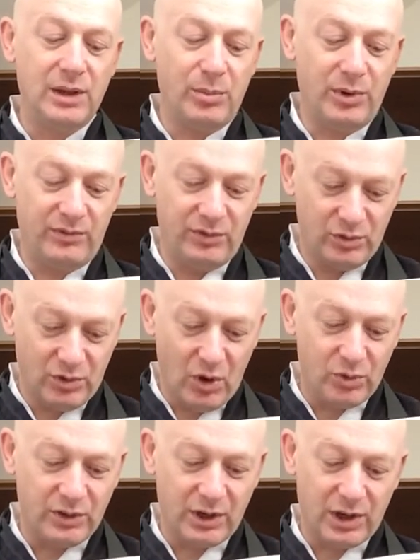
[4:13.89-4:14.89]
But if you
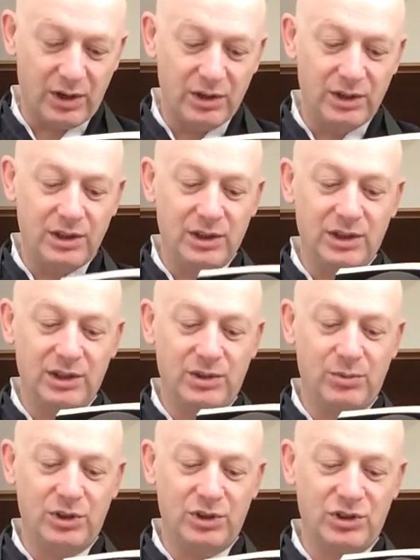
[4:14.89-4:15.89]
go there,
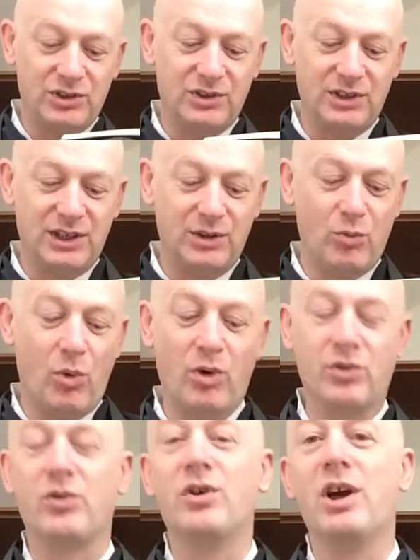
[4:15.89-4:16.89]
you will just see
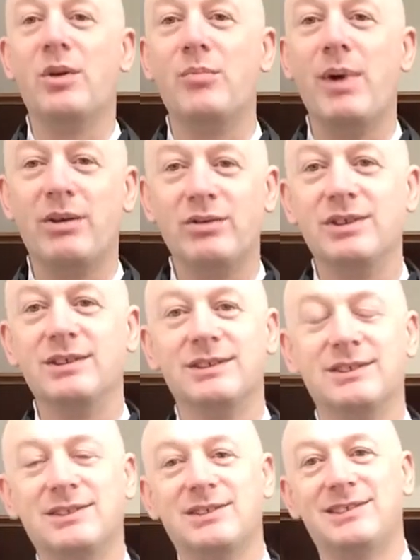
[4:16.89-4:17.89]
water and
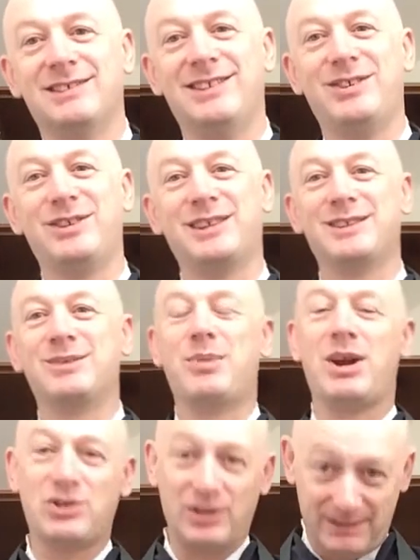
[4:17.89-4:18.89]
mountains, nothing
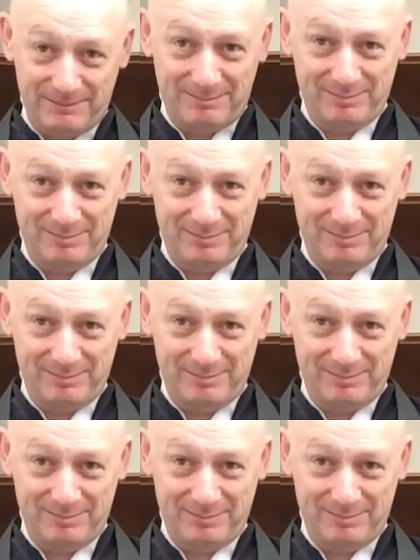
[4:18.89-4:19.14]
special.